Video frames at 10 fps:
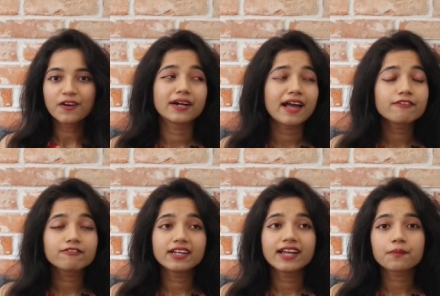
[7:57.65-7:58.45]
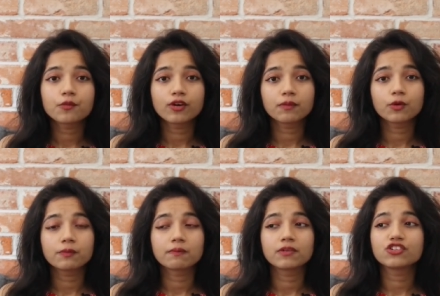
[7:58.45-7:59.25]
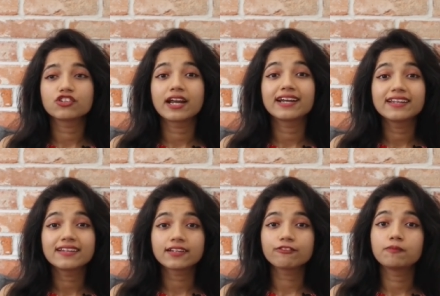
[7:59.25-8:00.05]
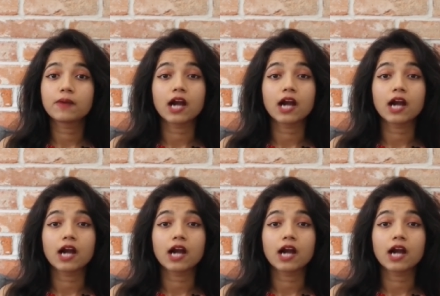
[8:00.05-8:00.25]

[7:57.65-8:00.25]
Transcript: but I feel like more and more people should at least give